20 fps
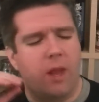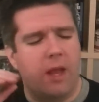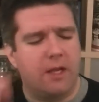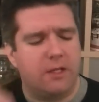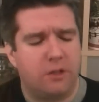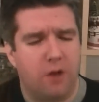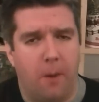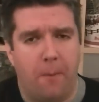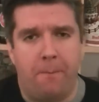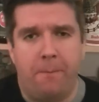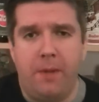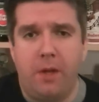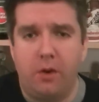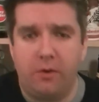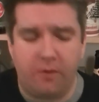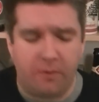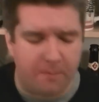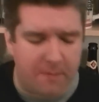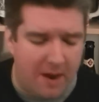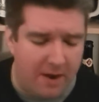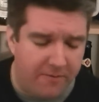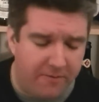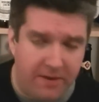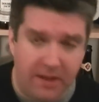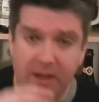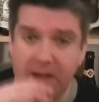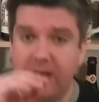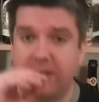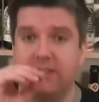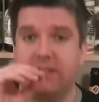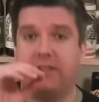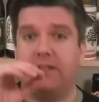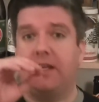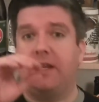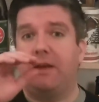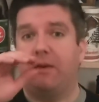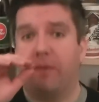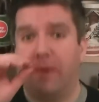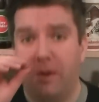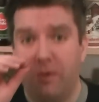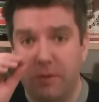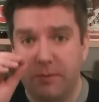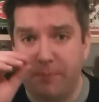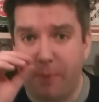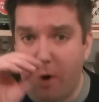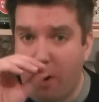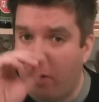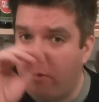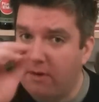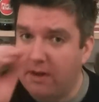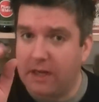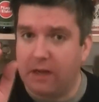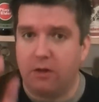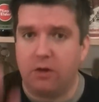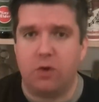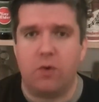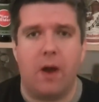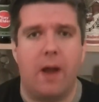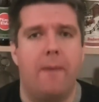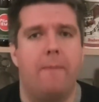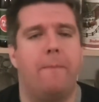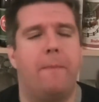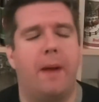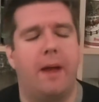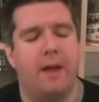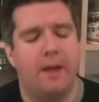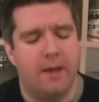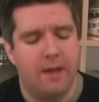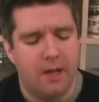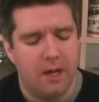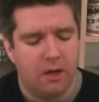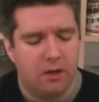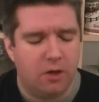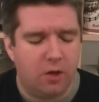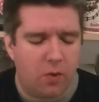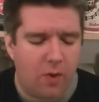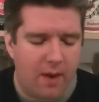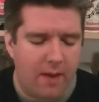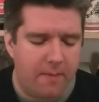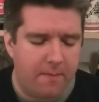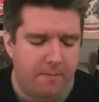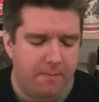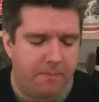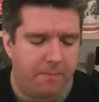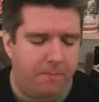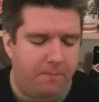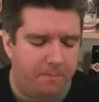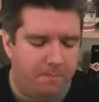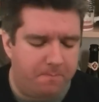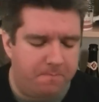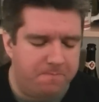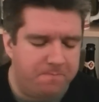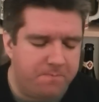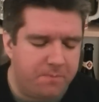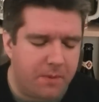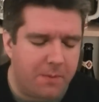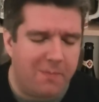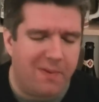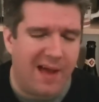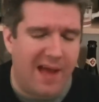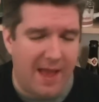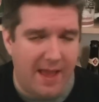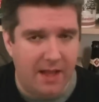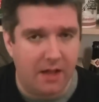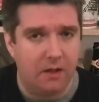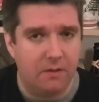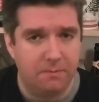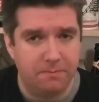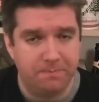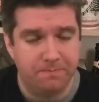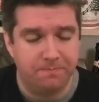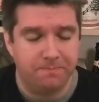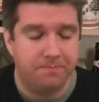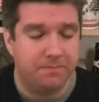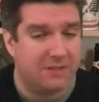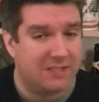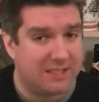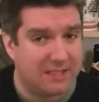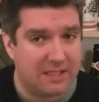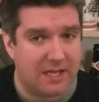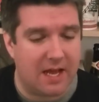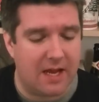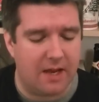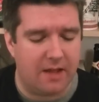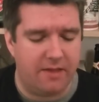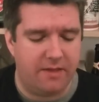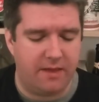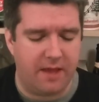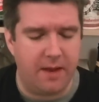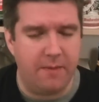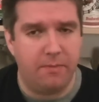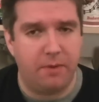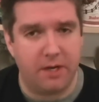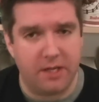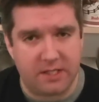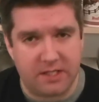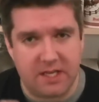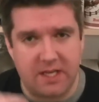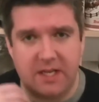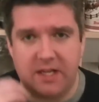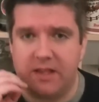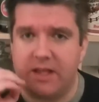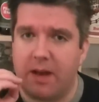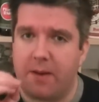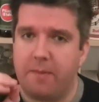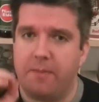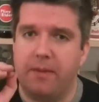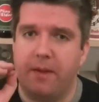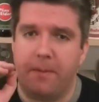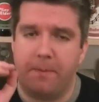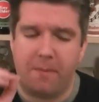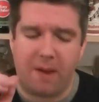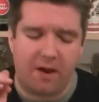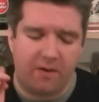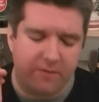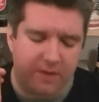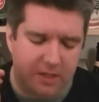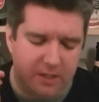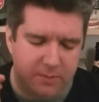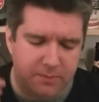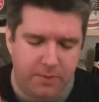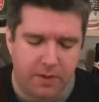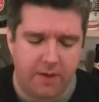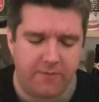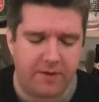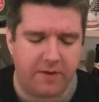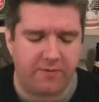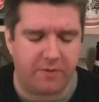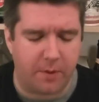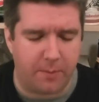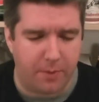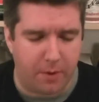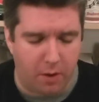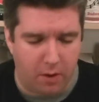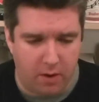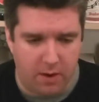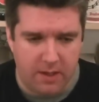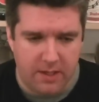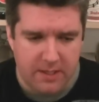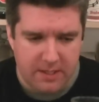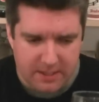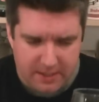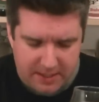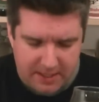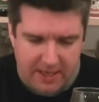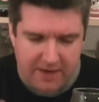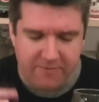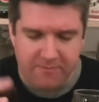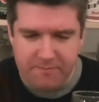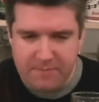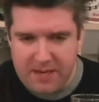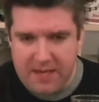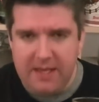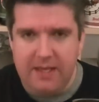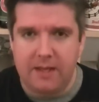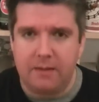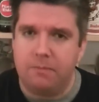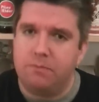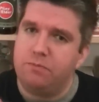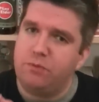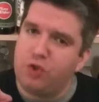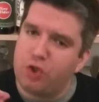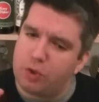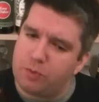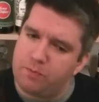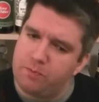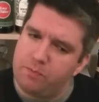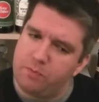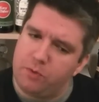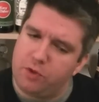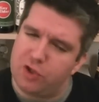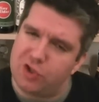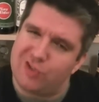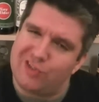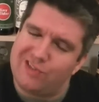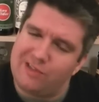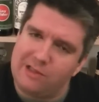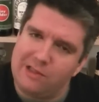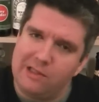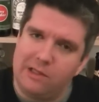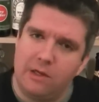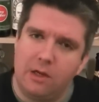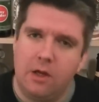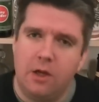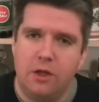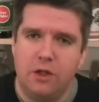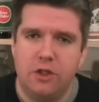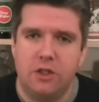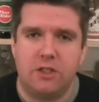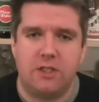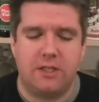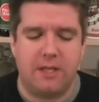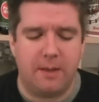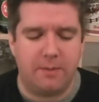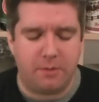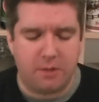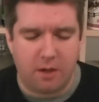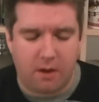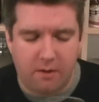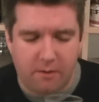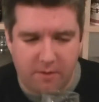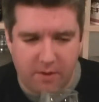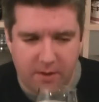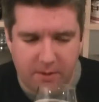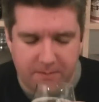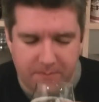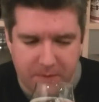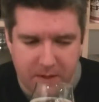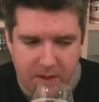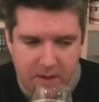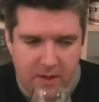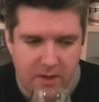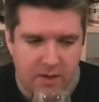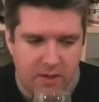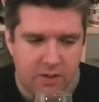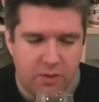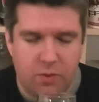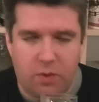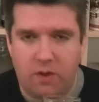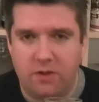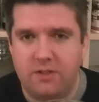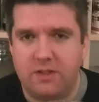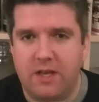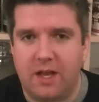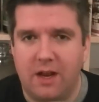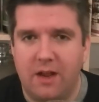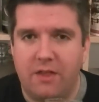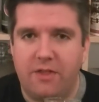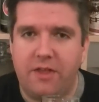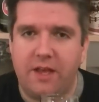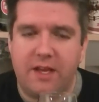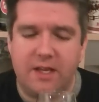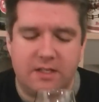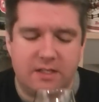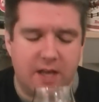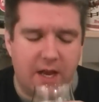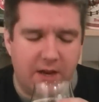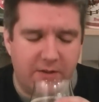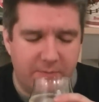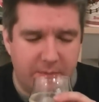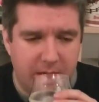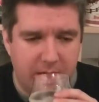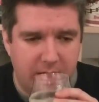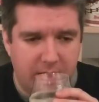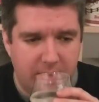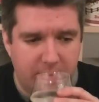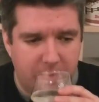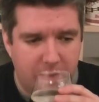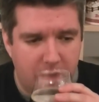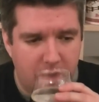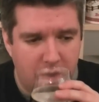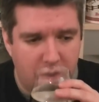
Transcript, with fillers: It's got a beautiful mouthfeel. As I said, when it was pouring, it looked quite pale, slightly thin, but it seemed that mouthfeel is perfect for a porter. Kind of medium, just tipped over towards the kind of thicker side of medium.